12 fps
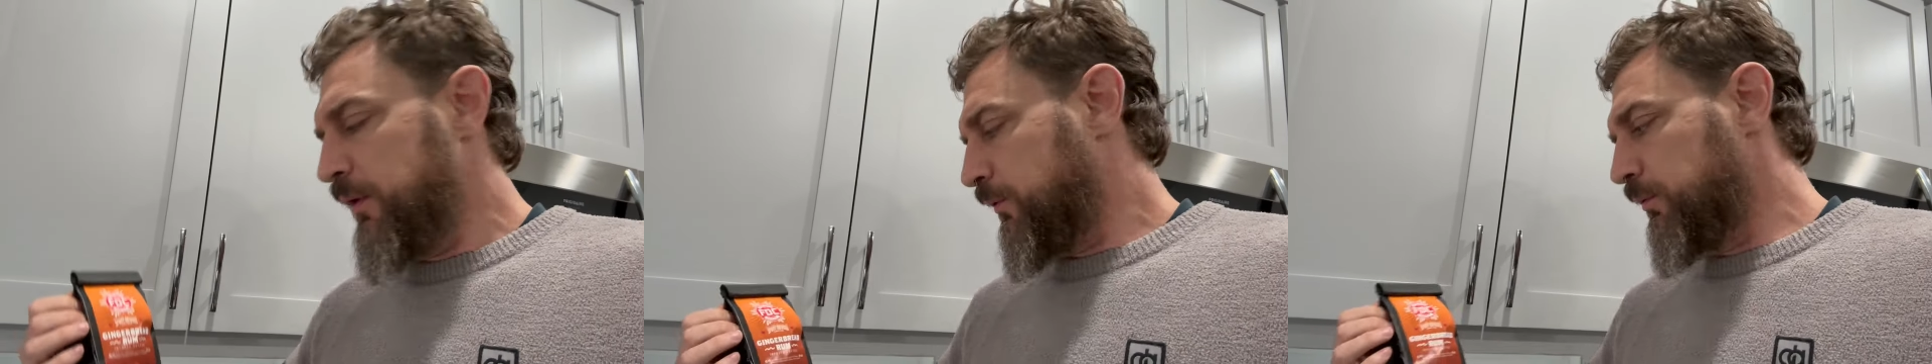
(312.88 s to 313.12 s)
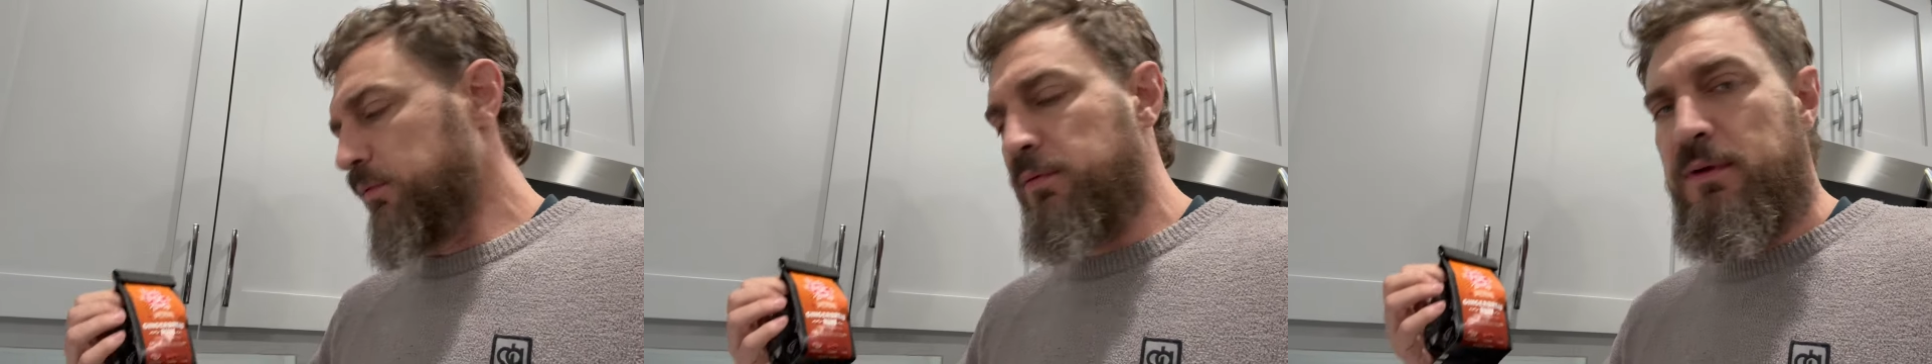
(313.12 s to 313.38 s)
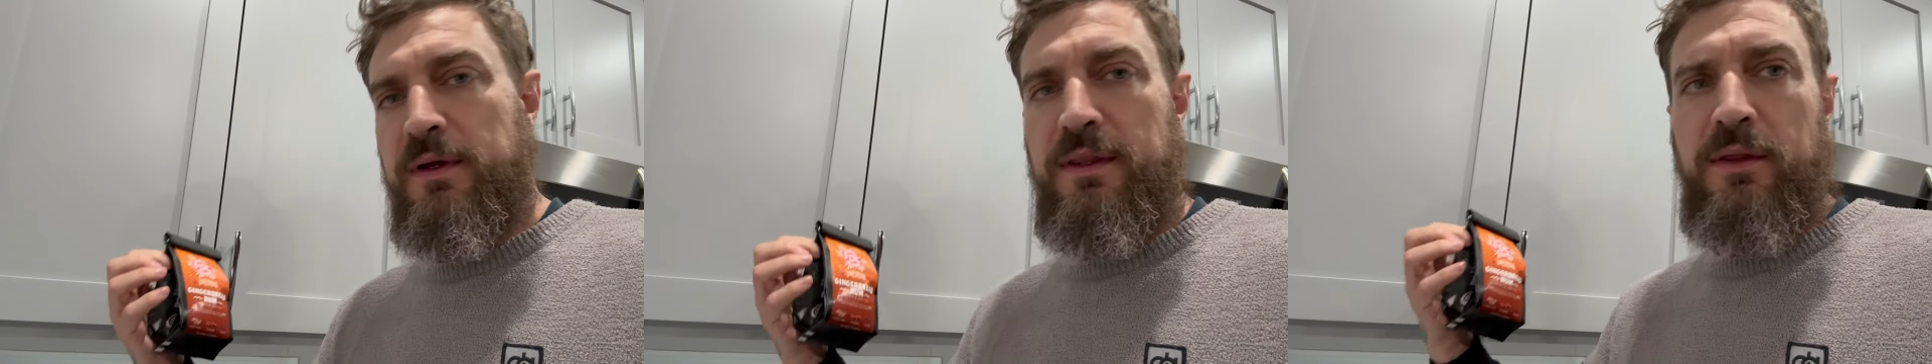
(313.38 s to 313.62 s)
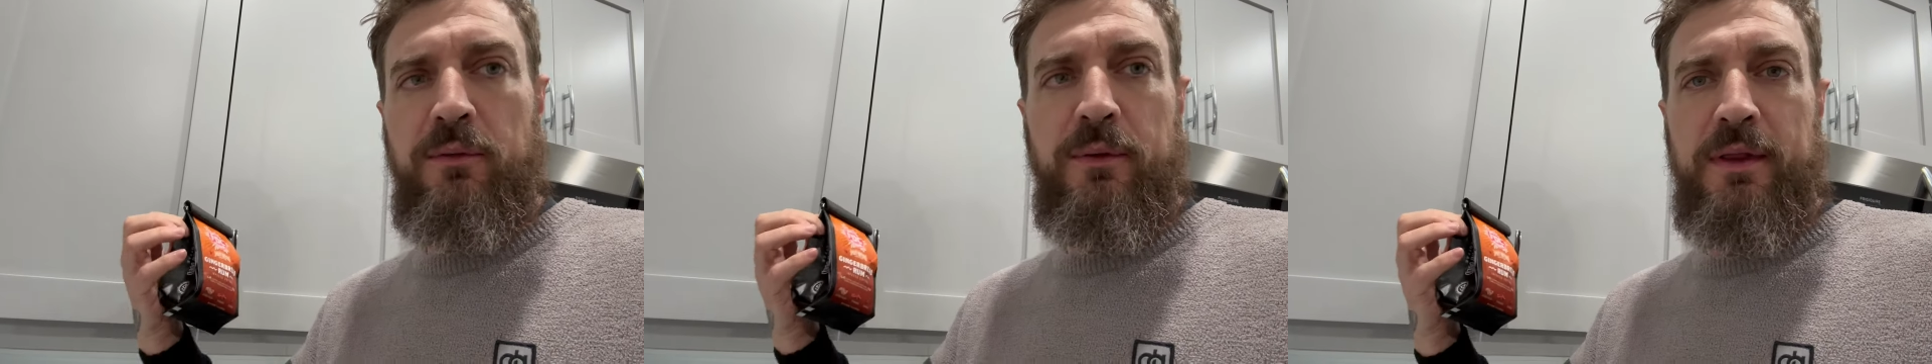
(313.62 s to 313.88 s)

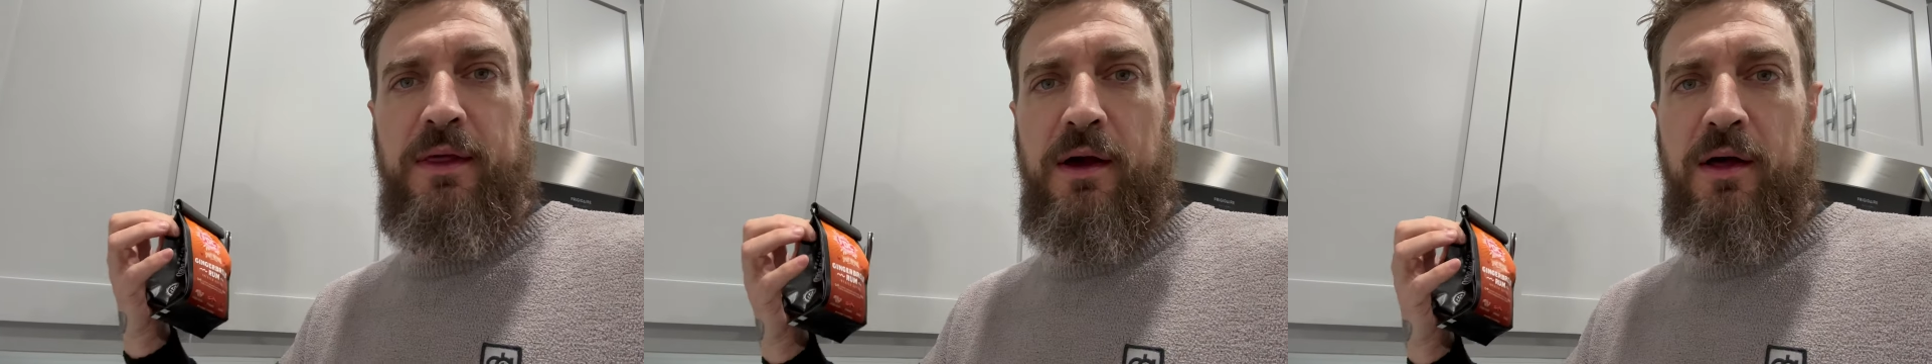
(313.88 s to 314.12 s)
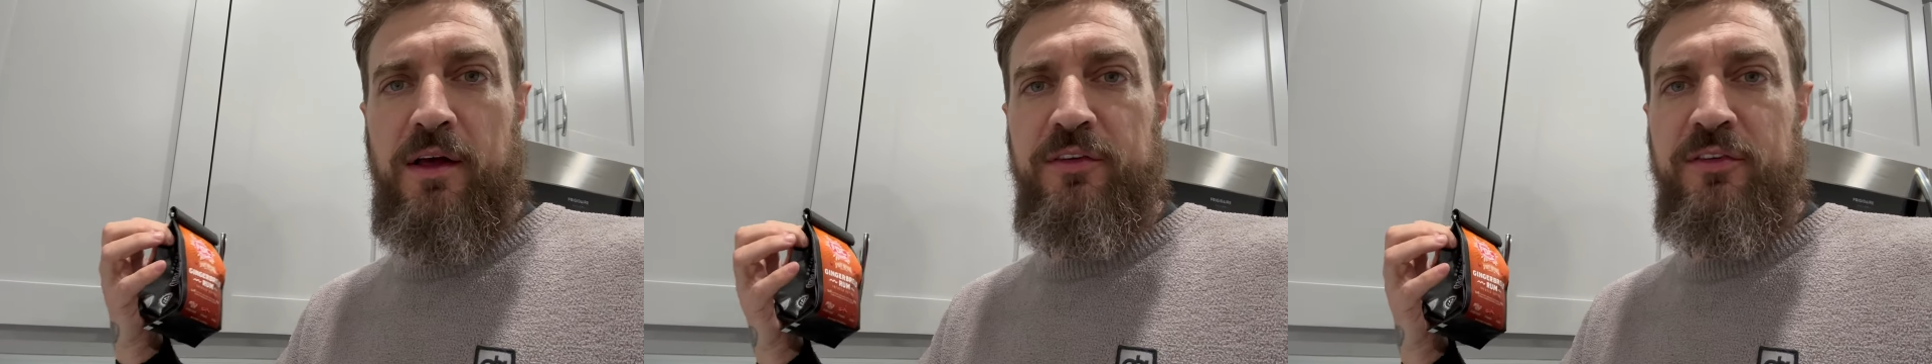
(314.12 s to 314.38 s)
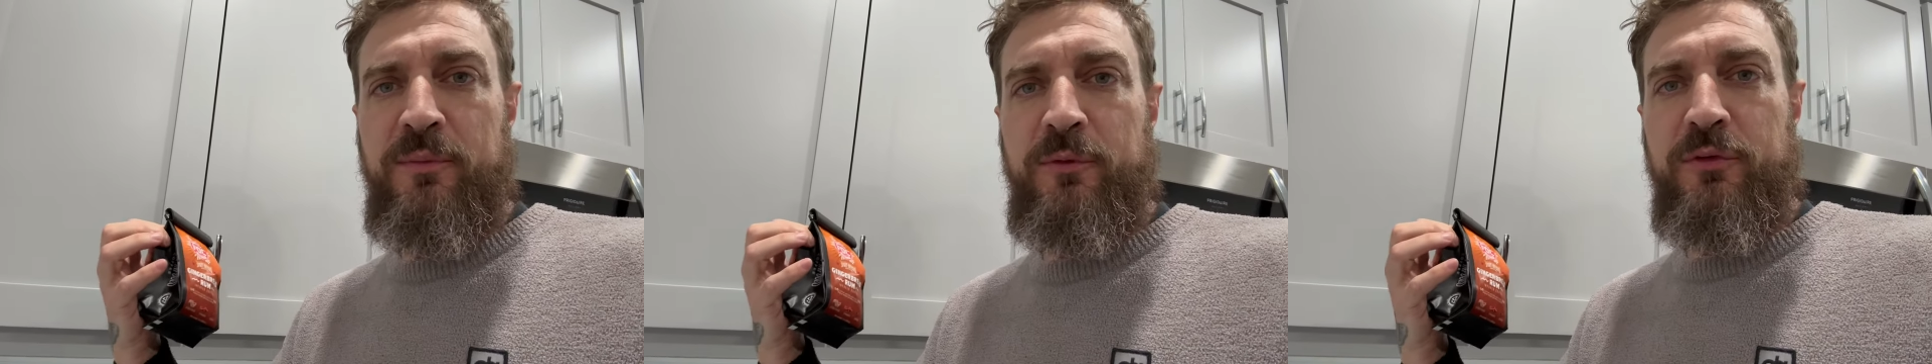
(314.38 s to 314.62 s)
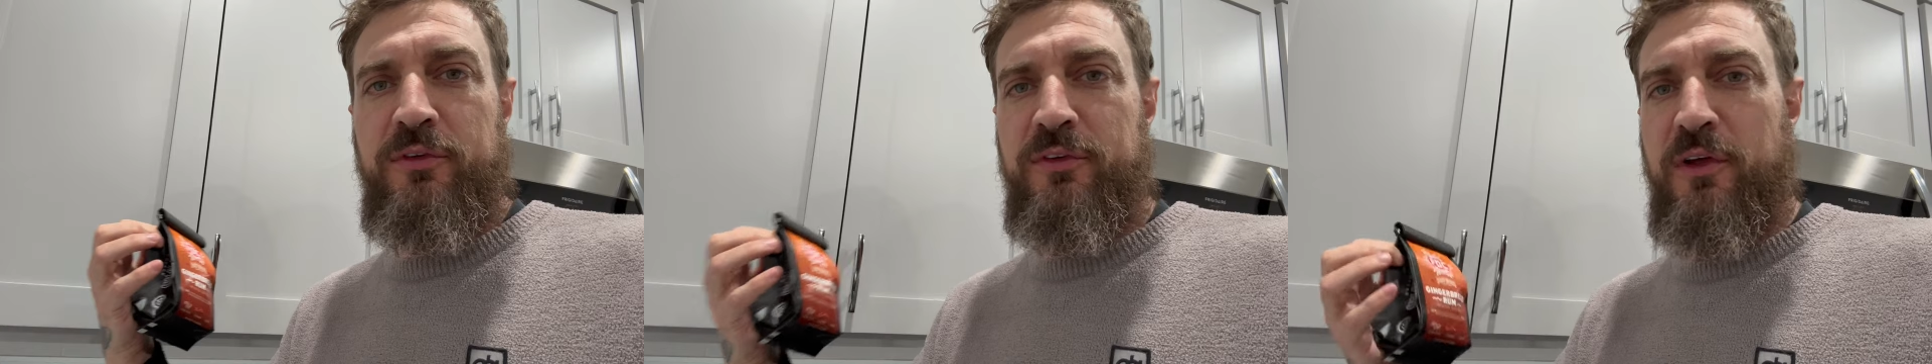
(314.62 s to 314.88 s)
Really, really awesome. It
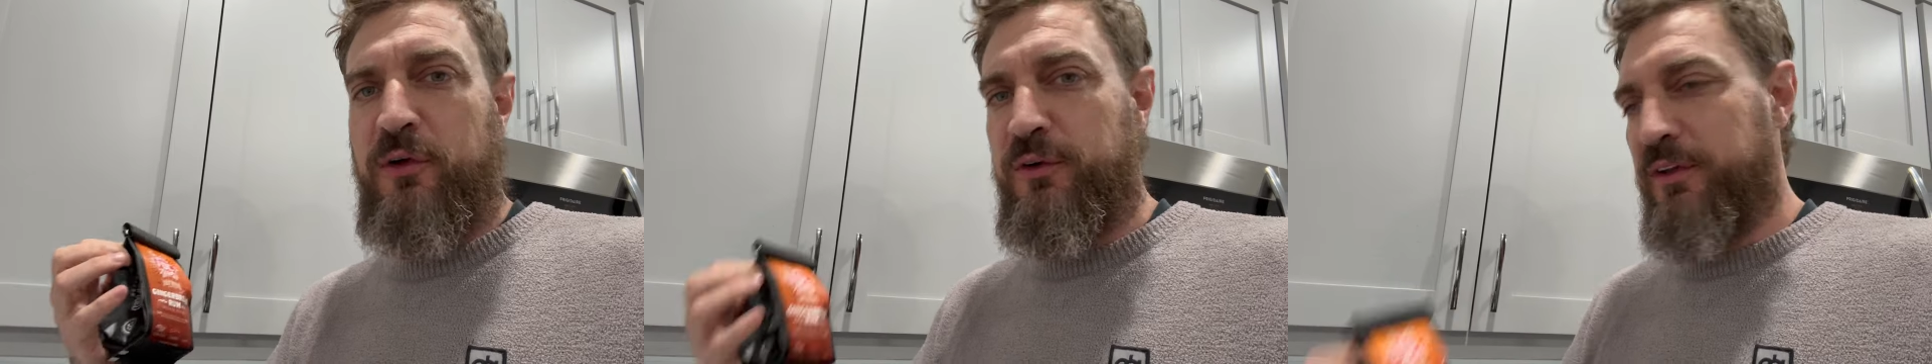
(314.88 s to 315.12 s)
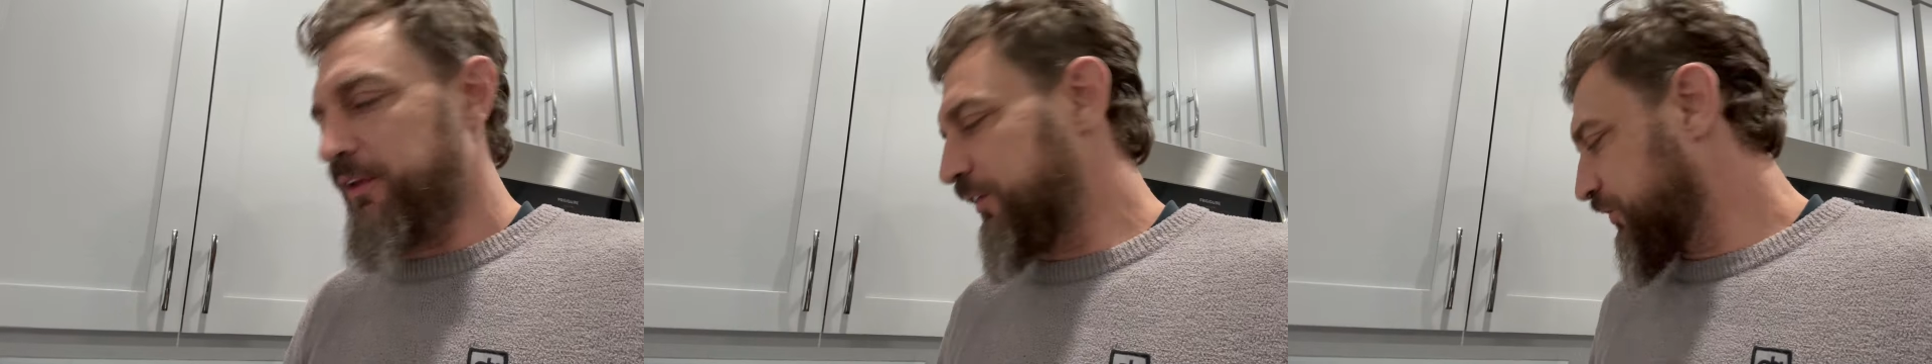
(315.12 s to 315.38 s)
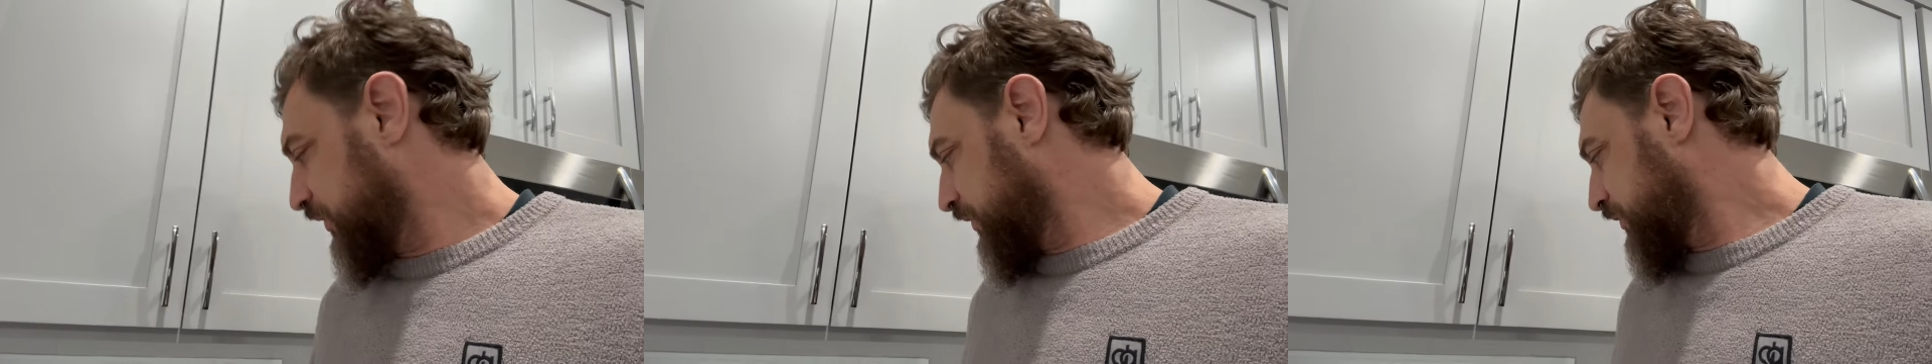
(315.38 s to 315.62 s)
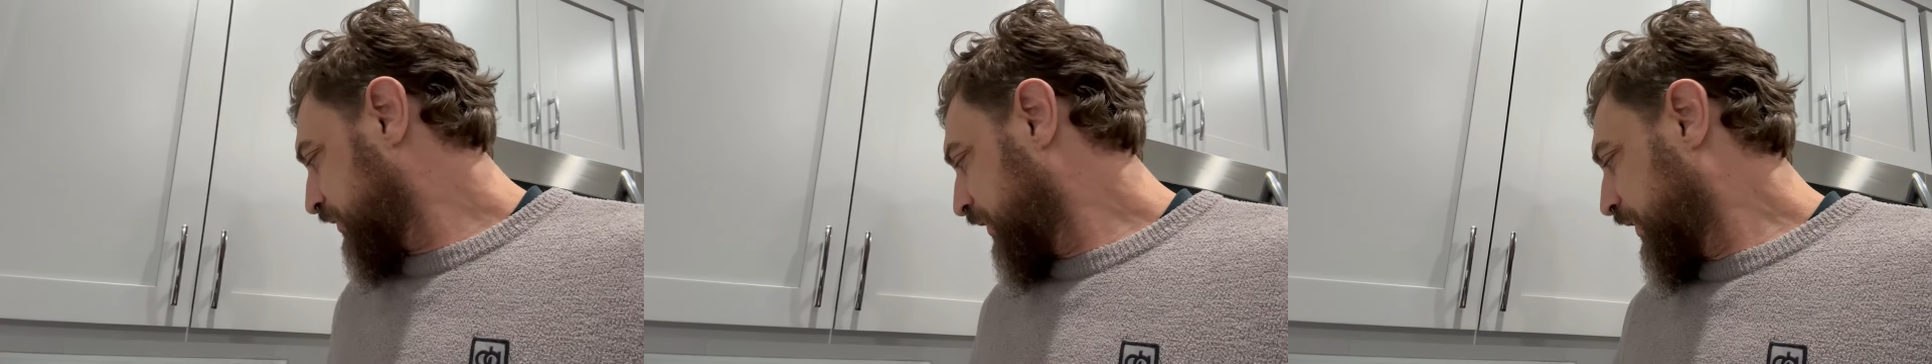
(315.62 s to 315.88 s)
was so
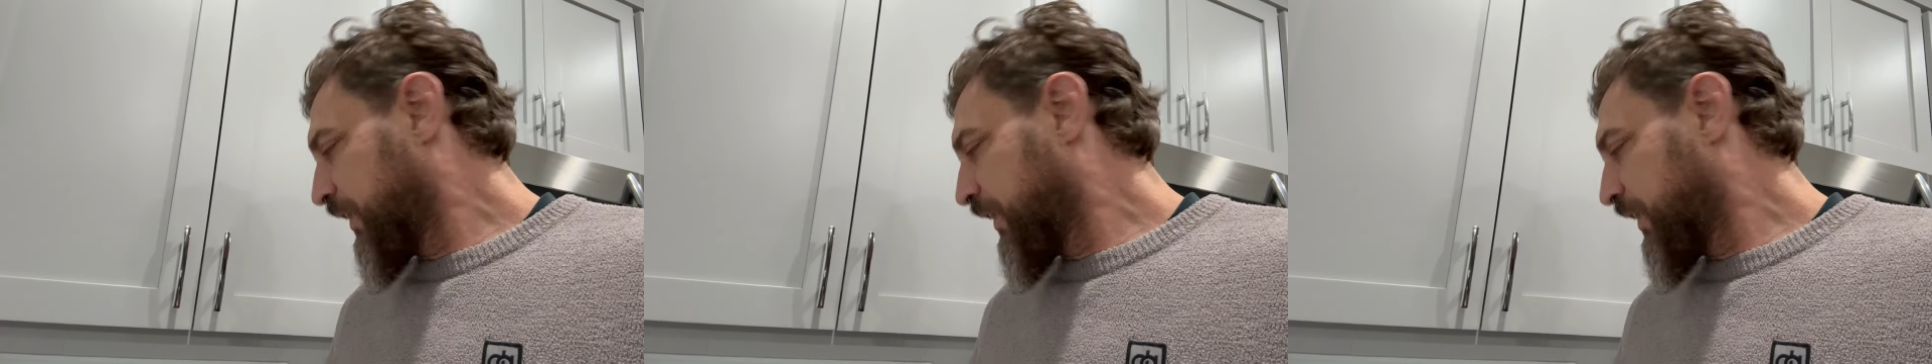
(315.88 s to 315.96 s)
delicious.